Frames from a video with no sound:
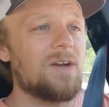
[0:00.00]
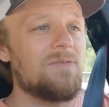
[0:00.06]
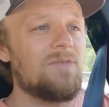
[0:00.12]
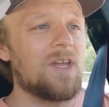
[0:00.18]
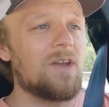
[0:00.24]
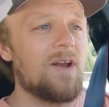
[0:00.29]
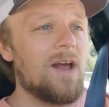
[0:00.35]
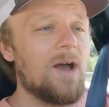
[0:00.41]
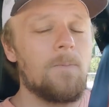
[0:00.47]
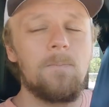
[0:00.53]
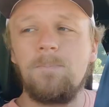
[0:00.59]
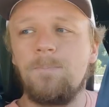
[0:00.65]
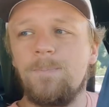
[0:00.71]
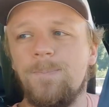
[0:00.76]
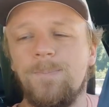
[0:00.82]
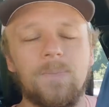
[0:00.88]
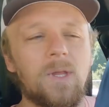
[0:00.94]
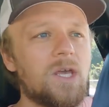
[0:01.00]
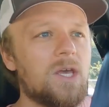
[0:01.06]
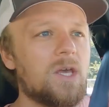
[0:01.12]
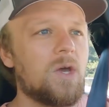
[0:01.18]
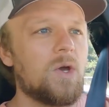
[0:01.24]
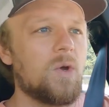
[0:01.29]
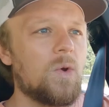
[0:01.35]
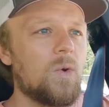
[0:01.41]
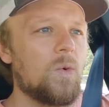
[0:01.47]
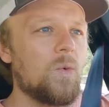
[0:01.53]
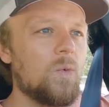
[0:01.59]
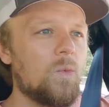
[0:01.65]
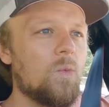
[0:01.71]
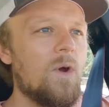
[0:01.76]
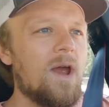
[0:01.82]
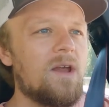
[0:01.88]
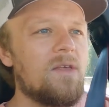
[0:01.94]
got to figure out
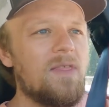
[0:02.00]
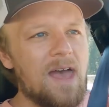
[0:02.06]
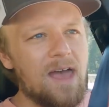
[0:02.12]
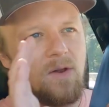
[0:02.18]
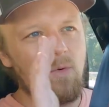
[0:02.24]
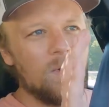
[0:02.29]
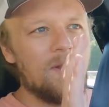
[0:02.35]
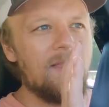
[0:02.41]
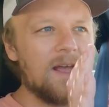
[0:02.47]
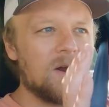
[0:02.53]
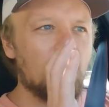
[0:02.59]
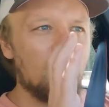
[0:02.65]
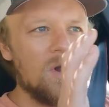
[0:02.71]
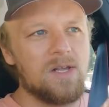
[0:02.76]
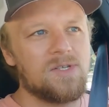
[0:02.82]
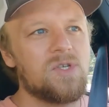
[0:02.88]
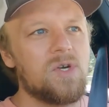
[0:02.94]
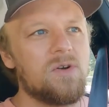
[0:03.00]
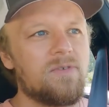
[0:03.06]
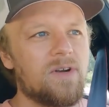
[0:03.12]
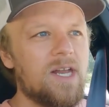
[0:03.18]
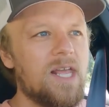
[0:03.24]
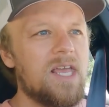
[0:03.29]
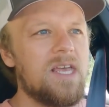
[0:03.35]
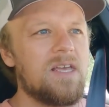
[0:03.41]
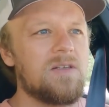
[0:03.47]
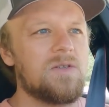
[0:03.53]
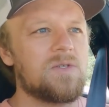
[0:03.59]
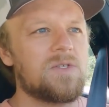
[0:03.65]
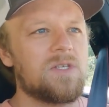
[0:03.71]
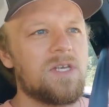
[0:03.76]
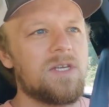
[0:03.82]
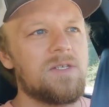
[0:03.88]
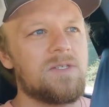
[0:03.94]
where that crossover
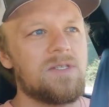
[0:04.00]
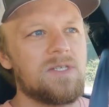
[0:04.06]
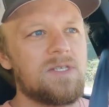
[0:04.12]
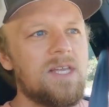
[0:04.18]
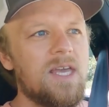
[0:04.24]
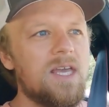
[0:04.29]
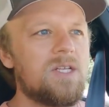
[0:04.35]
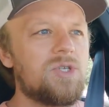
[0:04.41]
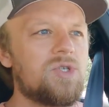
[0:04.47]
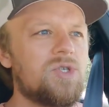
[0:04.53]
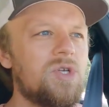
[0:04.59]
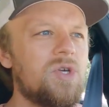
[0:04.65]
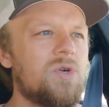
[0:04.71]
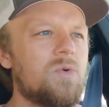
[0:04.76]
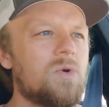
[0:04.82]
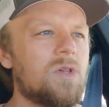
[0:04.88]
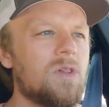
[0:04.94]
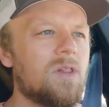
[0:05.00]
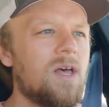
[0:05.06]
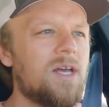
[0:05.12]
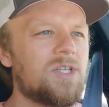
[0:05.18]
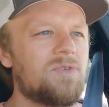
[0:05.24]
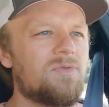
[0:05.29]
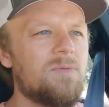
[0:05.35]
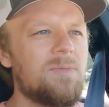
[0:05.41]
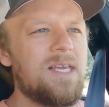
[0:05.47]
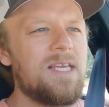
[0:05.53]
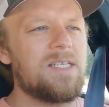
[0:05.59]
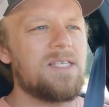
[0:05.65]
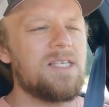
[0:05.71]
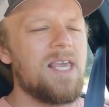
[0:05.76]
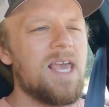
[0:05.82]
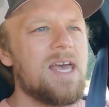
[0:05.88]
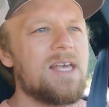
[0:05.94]
is, because the stage 2 clutch from
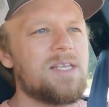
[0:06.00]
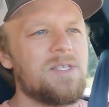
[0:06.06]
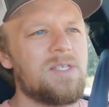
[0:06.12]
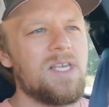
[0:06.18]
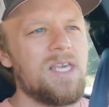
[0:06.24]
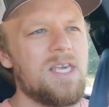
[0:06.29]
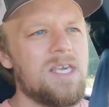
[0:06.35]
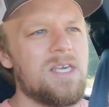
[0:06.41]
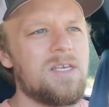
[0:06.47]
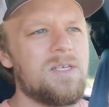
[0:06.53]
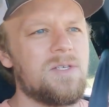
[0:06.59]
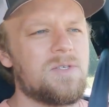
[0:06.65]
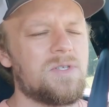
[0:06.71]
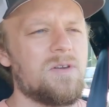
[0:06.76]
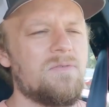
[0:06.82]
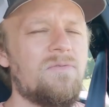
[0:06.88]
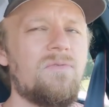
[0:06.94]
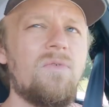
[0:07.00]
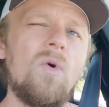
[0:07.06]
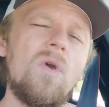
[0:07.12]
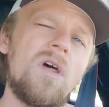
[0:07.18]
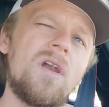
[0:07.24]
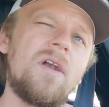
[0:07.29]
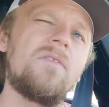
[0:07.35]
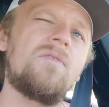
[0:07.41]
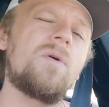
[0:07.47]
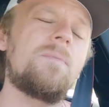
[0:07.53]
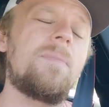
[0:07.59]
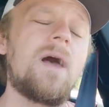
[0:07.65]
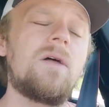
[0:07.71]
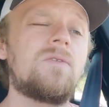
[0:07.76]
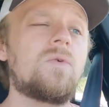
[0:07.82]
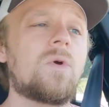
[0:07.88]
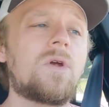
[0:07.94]
ECS is a 400
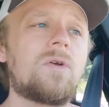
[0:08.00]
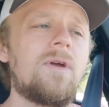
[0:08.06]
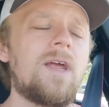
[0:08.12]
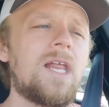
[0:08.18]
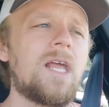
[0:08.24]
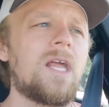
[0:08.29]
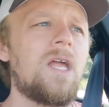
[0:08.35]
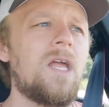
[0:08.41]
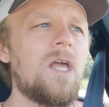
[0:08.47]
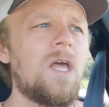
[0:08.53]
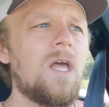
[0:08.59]
foot-pound torque rating.